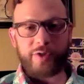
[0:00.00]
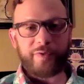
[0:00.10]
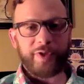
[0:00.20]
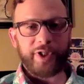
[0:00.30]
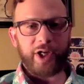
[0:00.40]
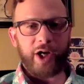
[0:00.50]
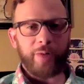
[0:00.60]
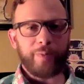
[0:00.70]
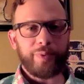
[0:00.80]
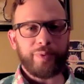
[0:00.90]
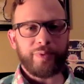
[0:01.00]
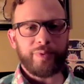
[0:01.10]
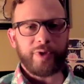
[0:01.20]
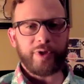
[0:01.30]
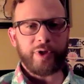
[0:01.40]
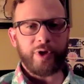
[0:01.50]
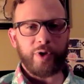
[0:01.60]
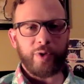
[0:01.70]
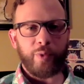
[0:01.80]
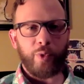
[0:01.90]
filling up,
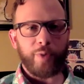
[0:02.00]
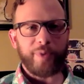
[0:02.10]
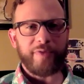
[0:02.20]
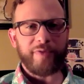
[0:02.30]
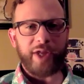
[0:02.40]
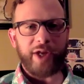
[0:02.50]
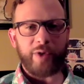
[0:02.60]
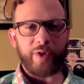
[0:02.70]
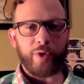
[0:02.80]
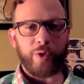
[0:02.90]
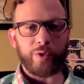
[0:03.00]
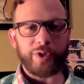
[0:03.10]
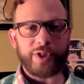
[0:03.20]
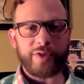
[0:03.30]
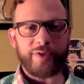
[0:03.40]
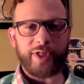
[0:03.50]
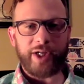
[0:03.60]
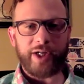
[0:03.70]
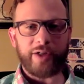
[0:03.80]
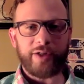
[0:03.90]
the warmth of the air or the coldness of the
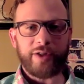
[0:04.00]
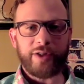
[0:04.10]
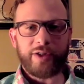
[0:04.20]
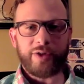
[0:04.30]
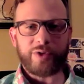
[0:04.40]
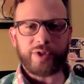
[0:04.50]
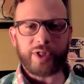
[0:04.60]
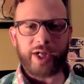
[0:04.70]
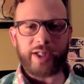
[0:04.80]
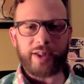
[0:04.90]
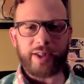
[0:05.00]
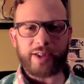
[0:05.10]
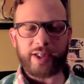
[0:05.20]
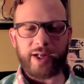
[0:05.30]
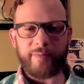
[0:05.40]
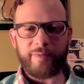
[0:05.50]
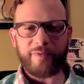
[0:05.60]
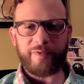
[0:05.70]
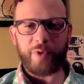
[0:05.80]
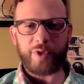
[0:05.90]
air. Those are the kind of things that I'm
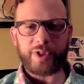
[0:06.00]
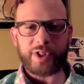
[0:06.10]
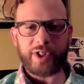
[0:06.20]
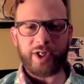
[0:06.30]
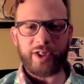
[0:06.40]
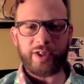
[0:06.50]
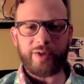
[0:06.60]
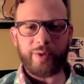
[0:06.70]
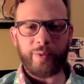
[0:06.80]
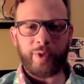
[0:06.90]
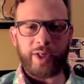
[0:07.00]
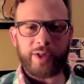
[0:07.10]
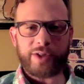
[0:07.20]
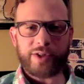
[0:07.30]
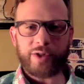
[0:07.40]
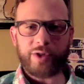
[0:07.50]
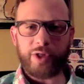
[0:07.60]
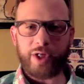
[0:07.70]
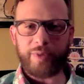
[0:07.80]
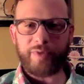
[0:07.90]
focusing on. What else could
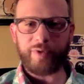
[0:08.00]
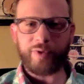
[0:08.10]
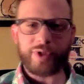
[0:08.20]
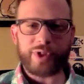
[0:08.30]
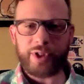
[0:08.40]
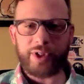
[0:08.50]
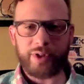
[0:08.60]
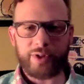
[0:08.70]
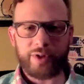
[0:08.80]
I be focusing on?